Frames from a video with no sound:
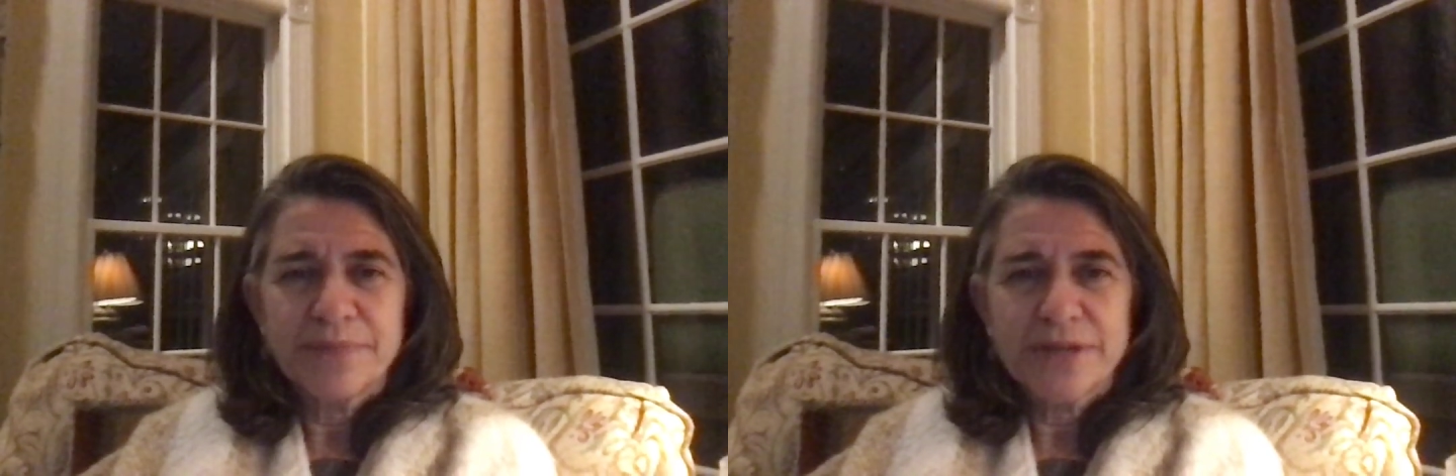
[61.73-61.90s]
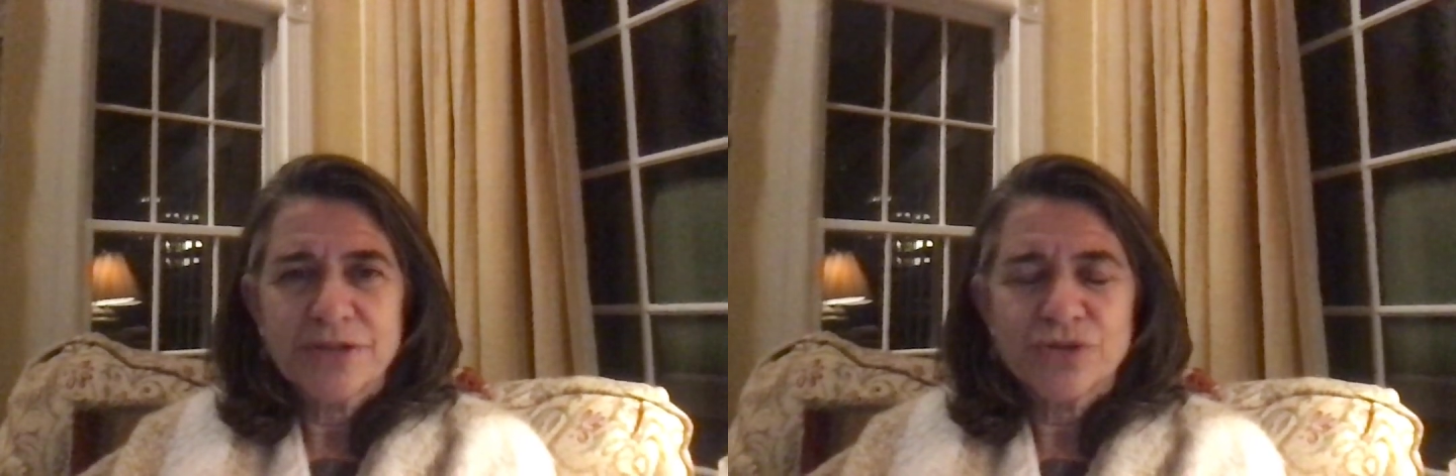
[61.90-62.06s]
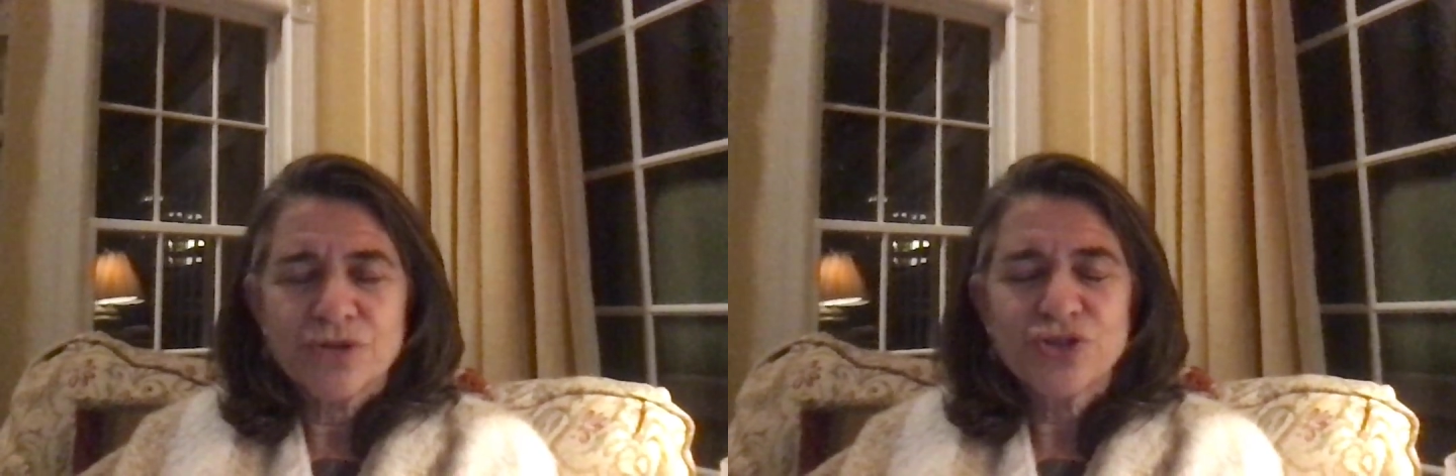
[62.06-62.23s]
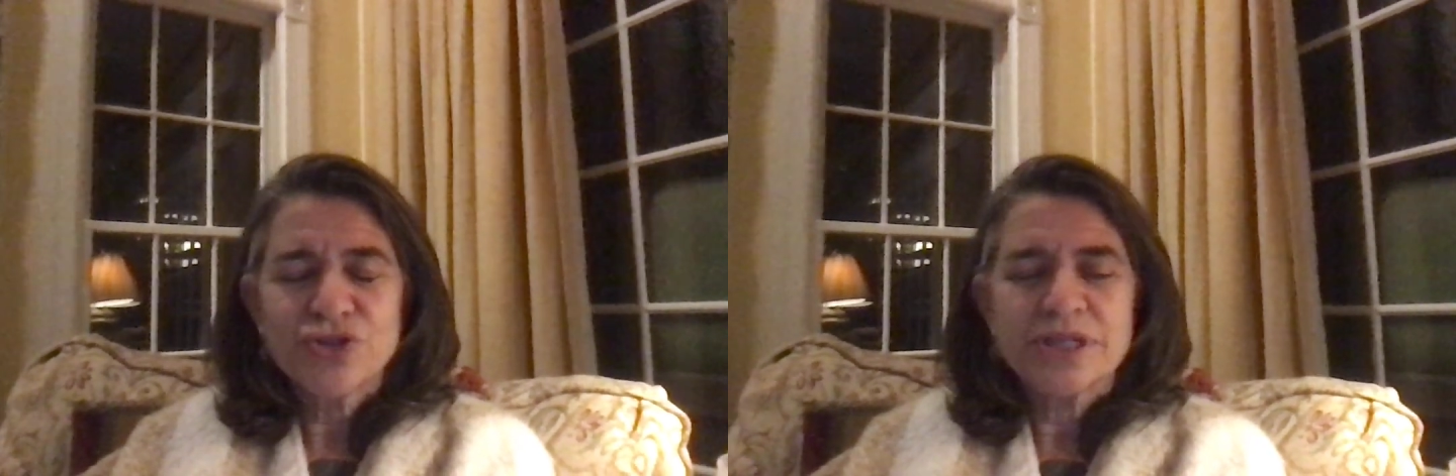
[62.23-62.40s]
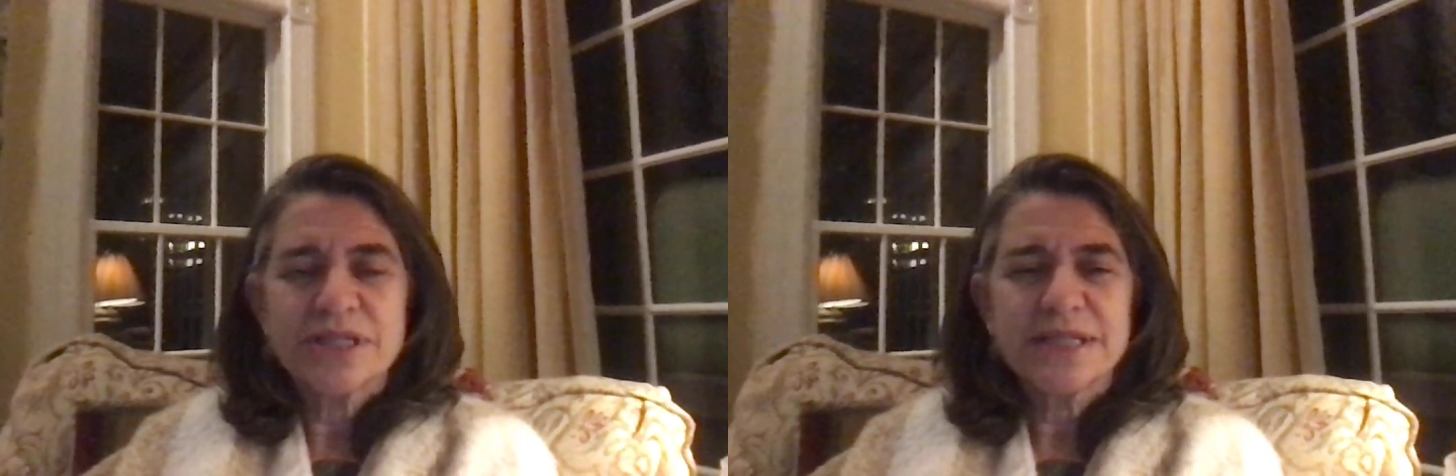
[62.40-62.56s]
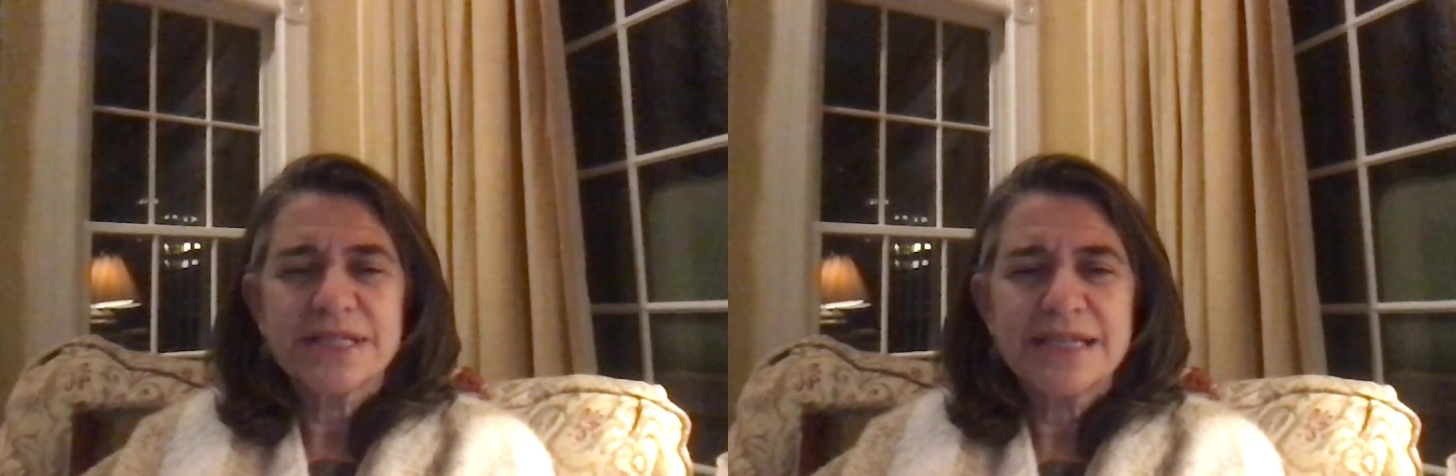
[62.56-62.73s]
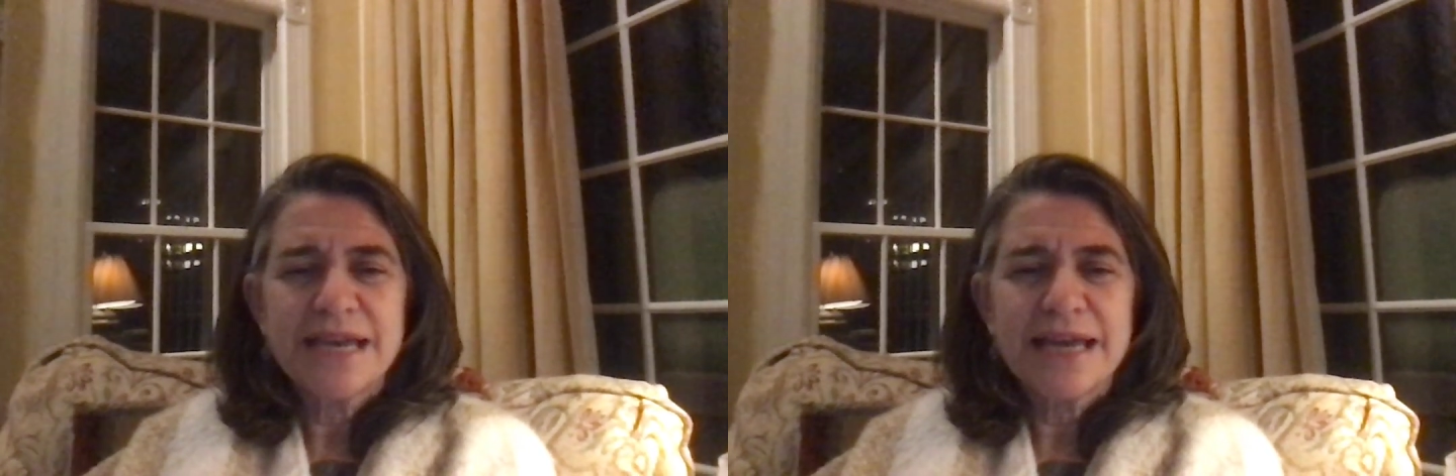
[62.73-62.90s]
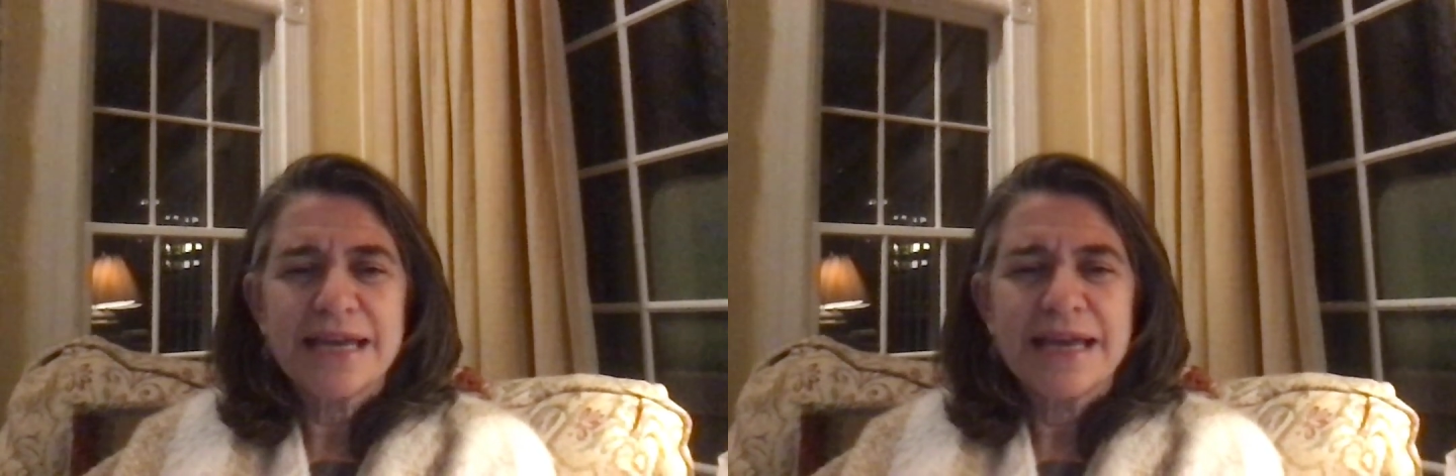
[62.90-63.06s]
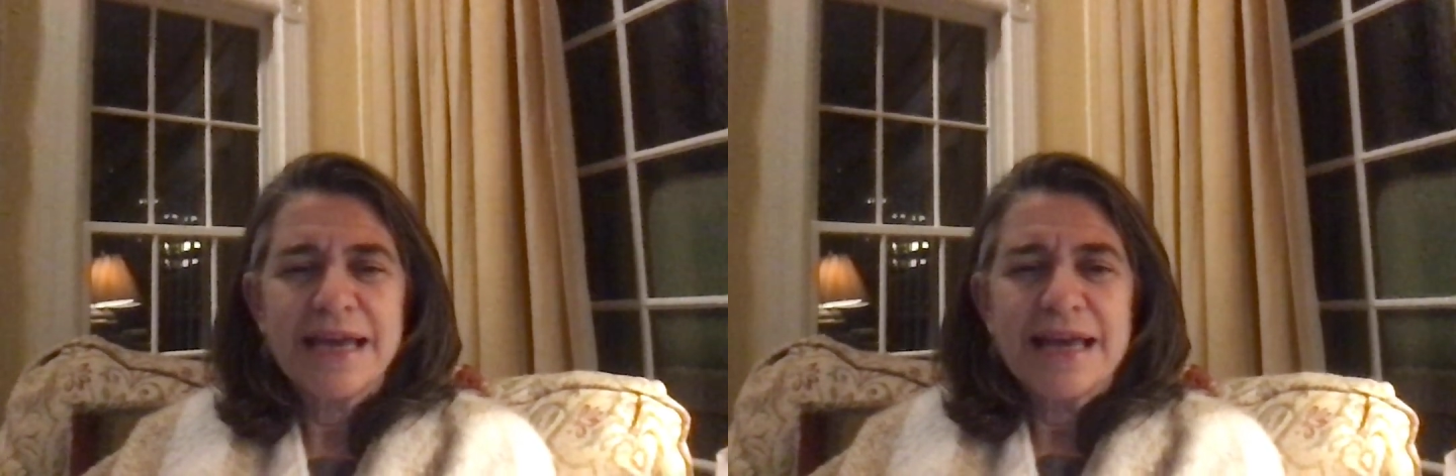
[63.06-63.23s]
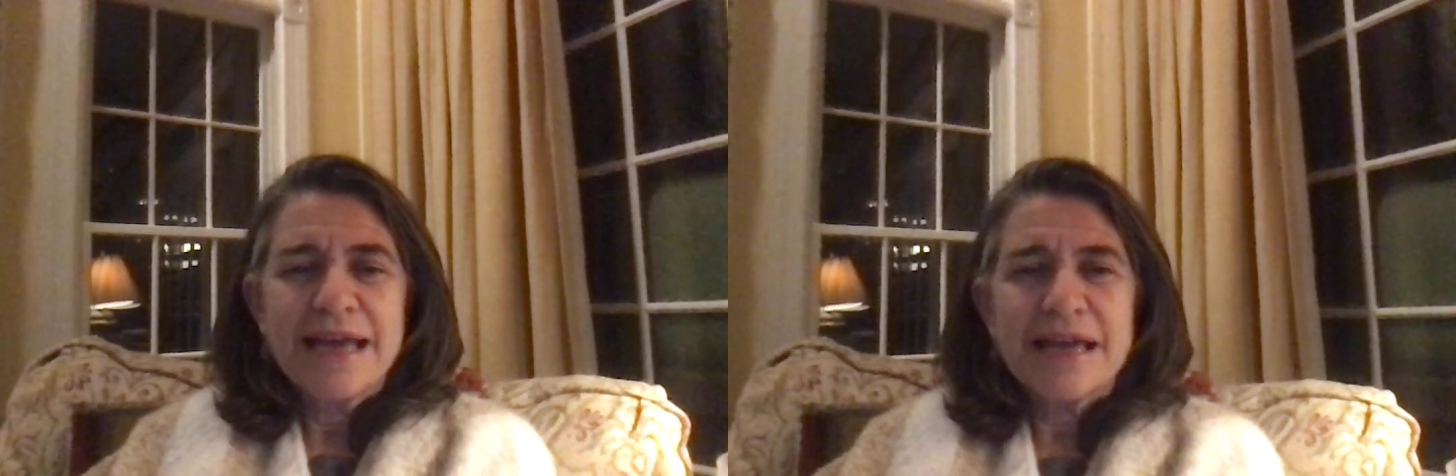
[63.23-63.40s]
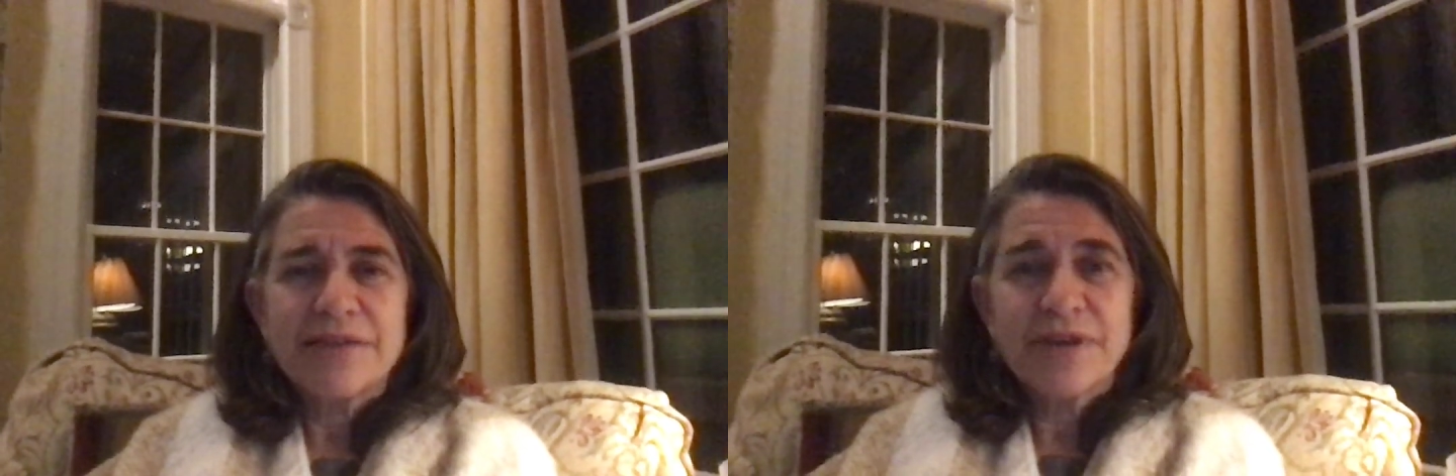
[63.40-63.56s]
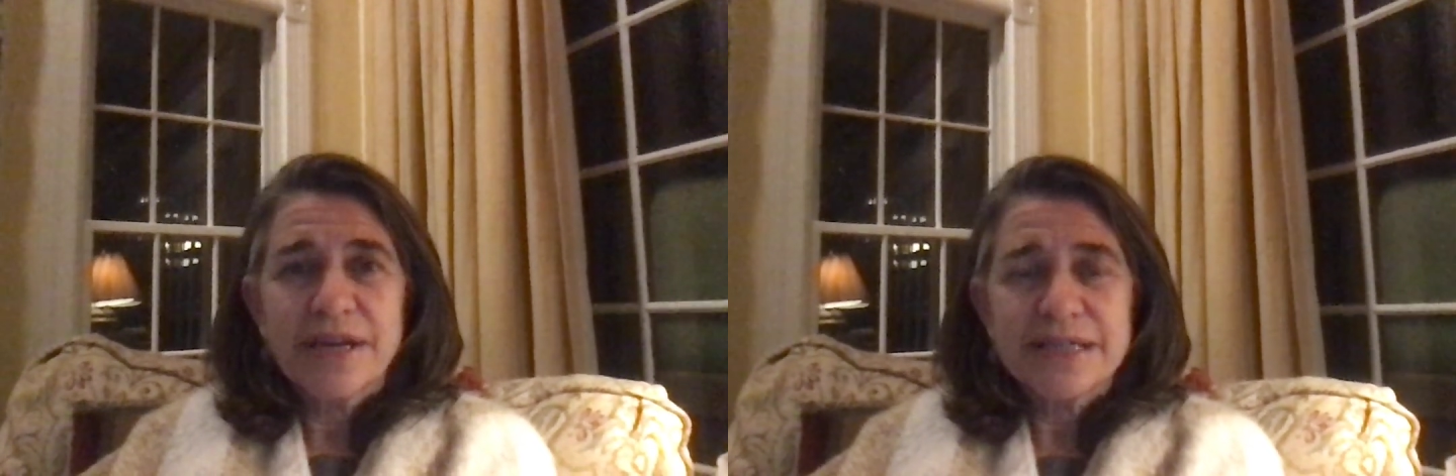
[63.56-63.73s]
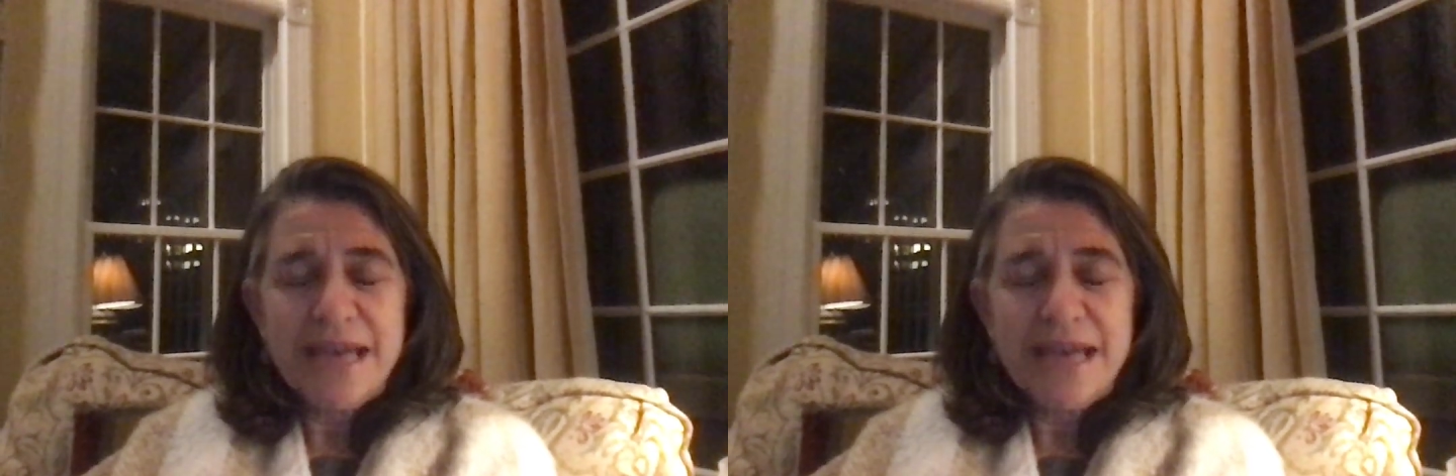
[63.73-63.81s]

as Christians today. In fact,